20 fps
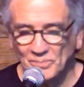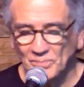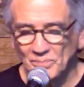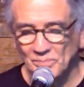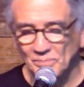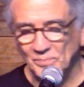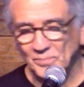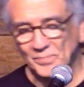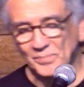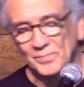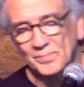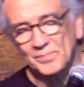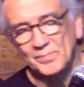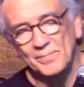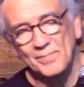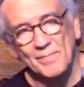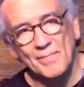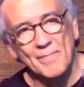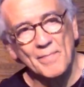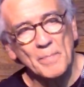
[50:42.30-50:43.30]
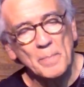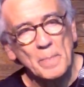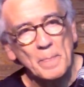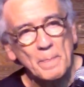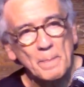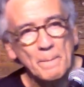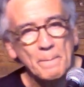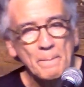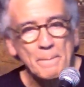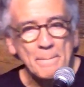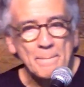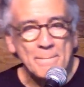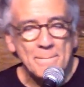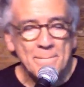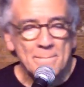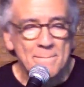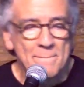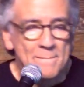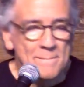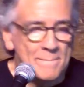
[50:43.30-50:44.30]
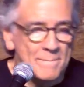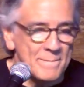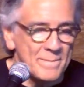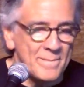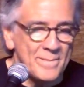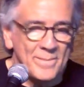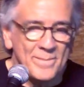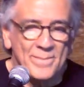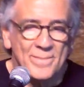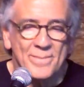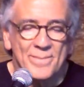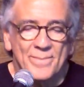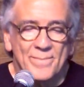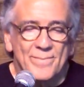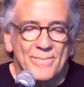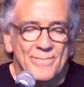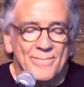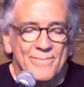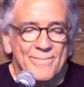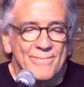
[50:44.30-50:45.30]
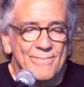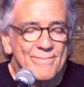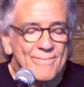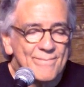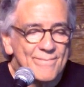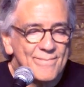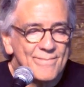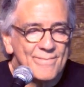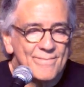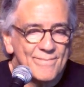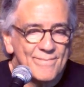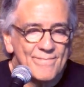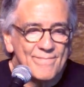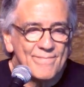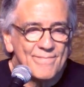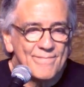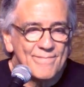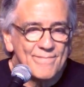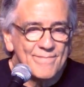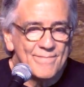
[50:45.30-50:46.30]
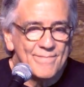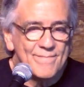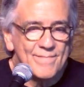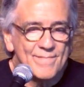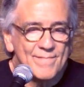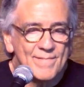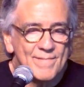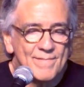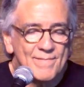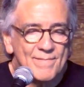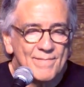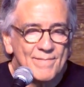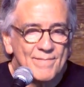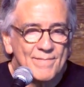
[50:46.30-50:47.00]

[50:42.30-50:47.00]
[no speech]